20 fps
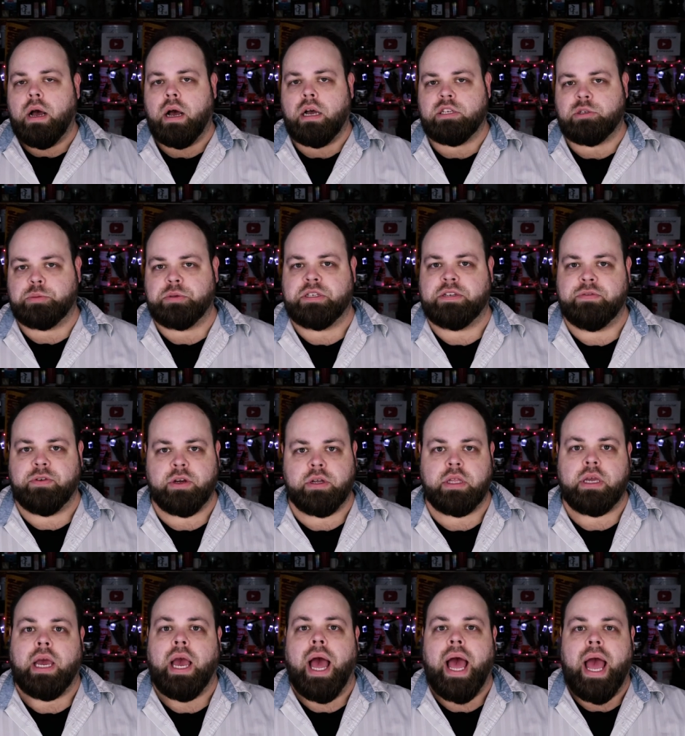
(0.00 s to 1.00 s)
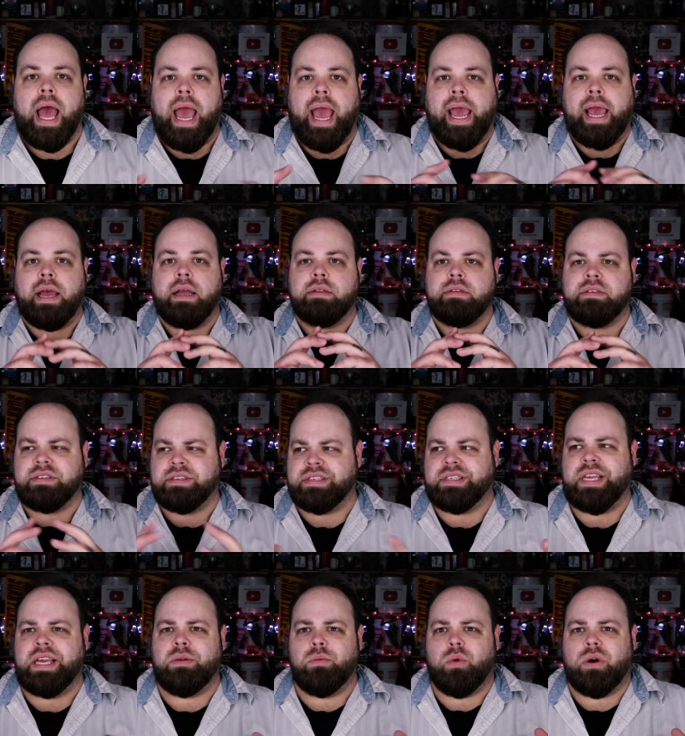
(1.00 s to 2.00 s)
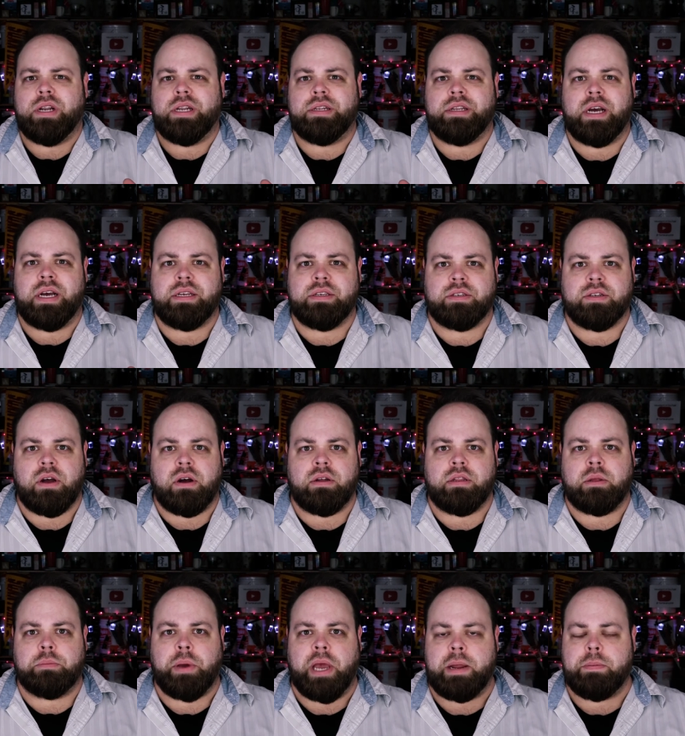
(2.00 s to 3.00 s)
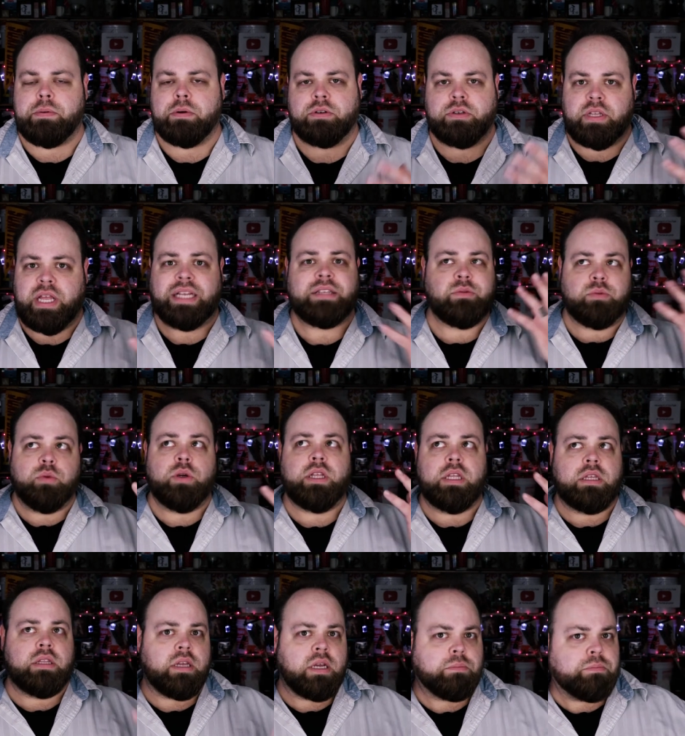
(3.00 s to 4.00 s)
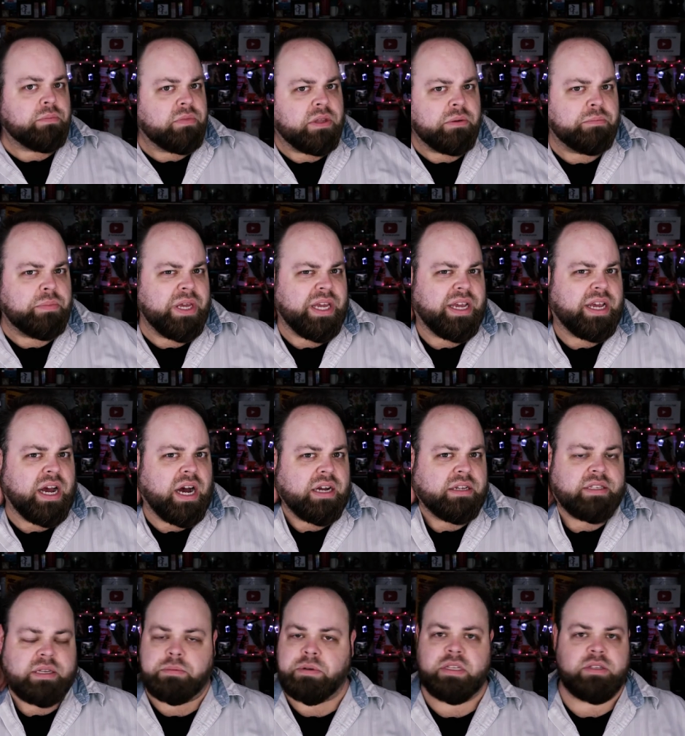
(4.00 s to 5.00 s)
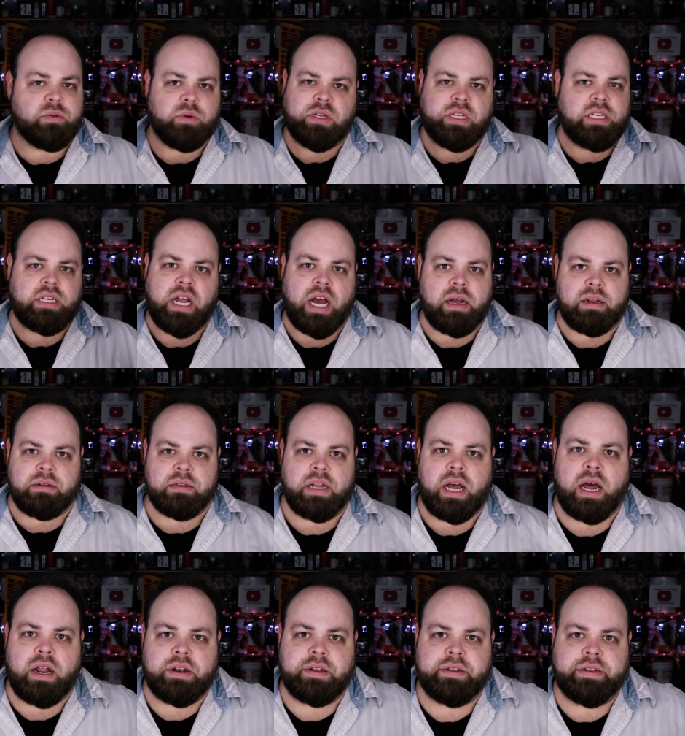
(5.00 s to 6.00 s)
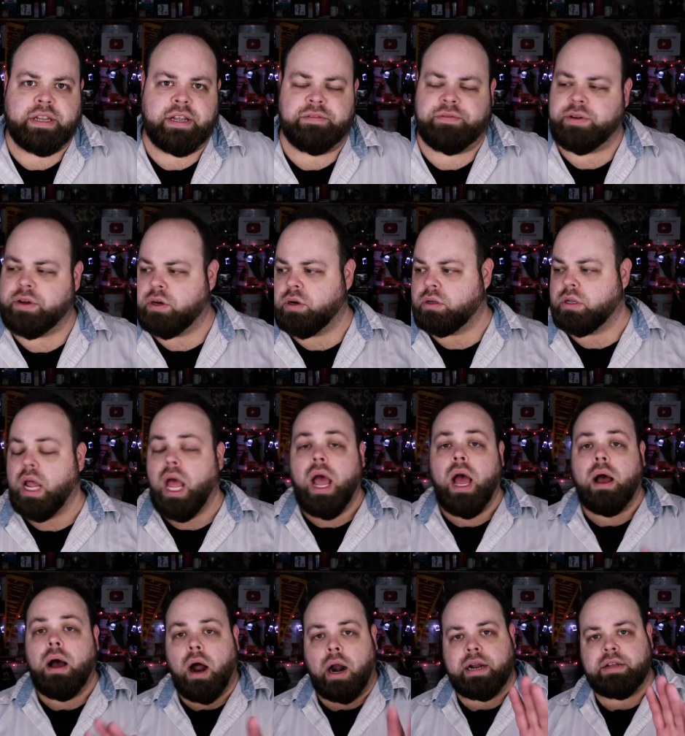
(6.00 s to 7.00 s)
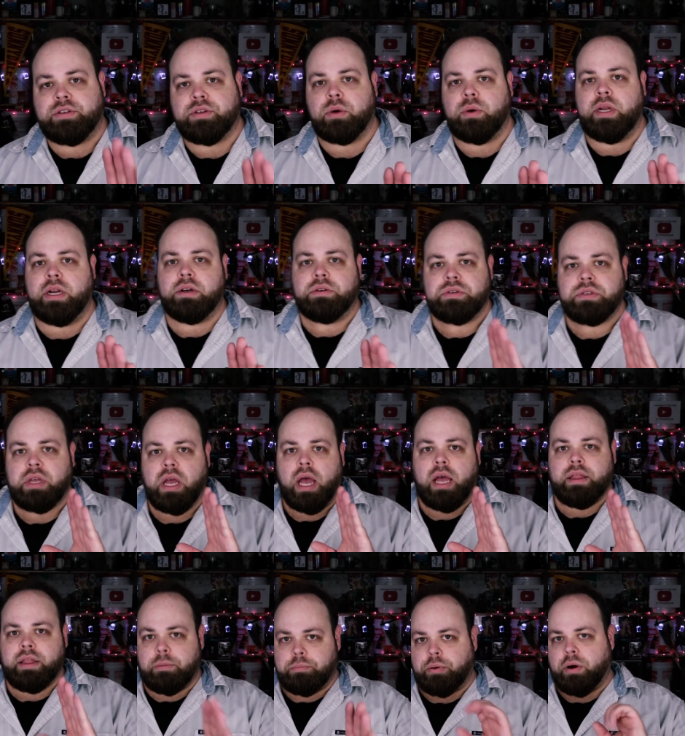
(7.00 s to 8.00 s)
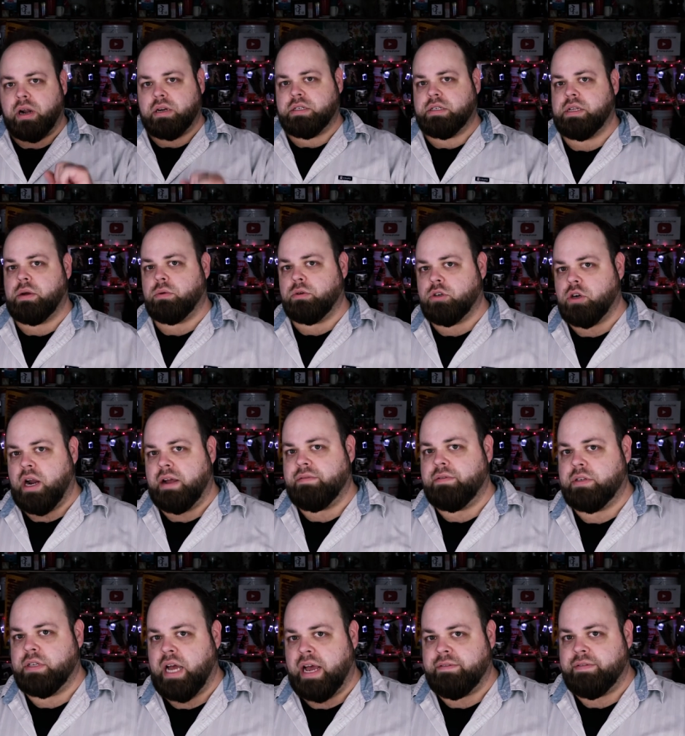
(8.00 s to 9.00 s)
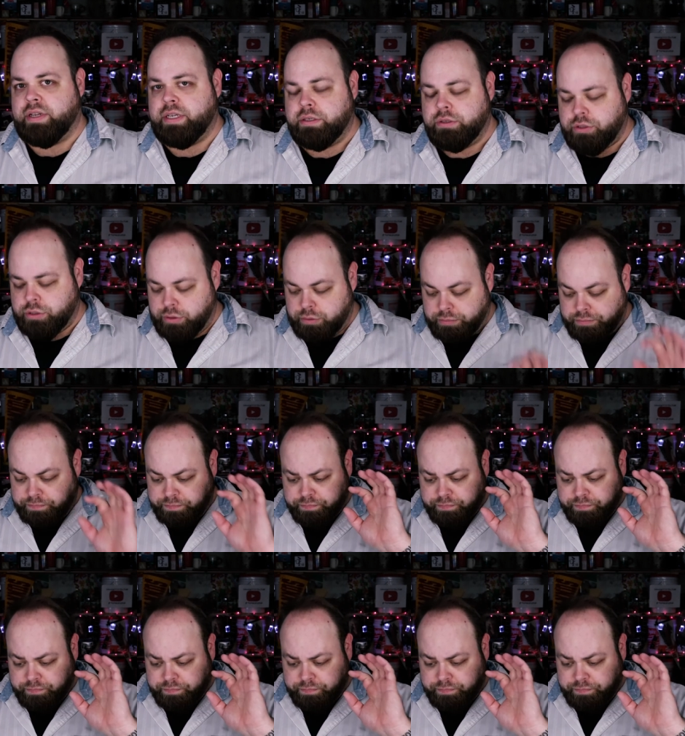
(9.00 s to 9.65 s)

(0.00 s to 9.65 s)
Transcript: specifically, and seeing what it does on the paper. So that's really the big concept. It's really not difficult. All right, so here's the project that we're diving into.